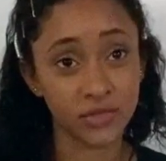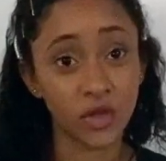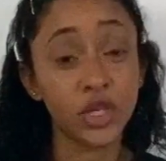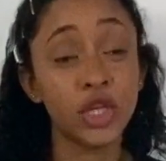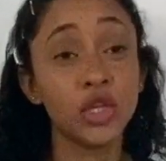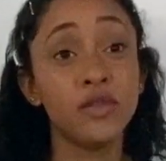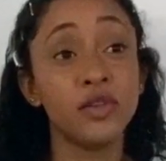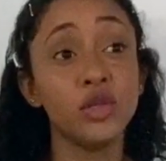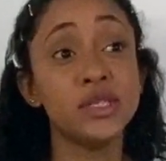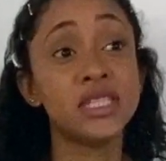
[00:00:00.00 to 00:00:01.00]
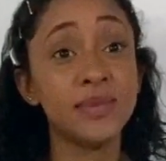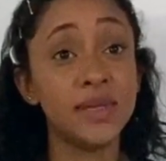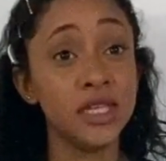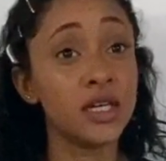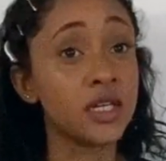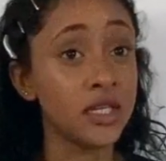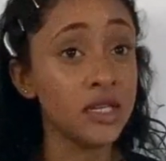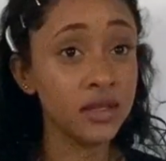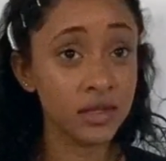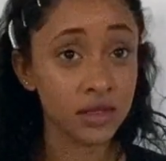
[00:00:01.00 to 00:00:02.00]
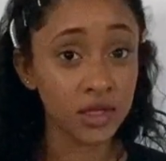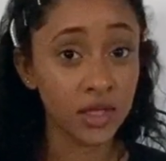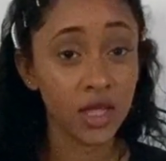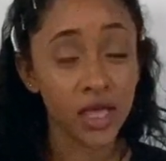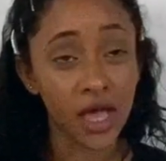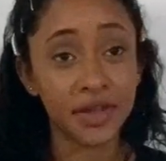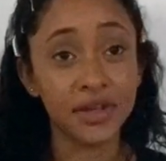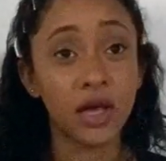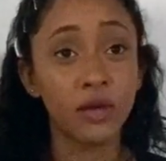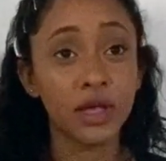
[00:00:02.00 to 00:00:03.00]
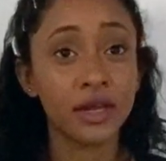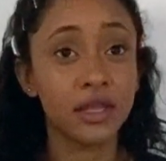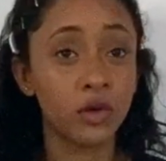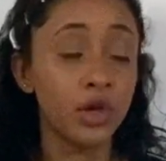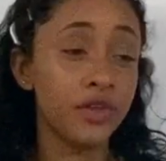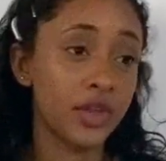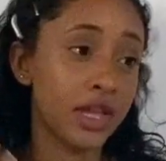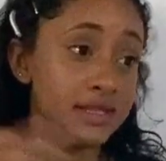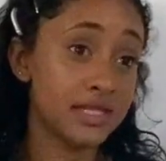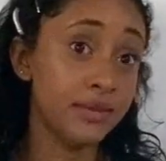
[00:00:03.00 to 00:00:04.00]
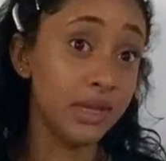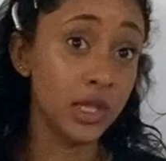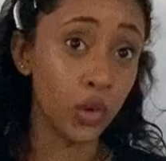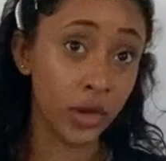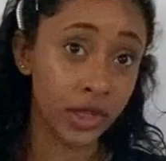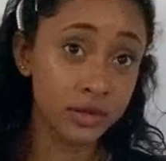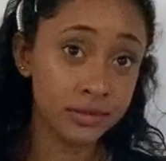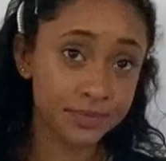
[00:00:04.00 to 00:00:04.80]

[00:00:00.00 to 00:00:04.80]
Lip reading: And you could even use CBD honey, and that'll kind of, or if you get CBD oil,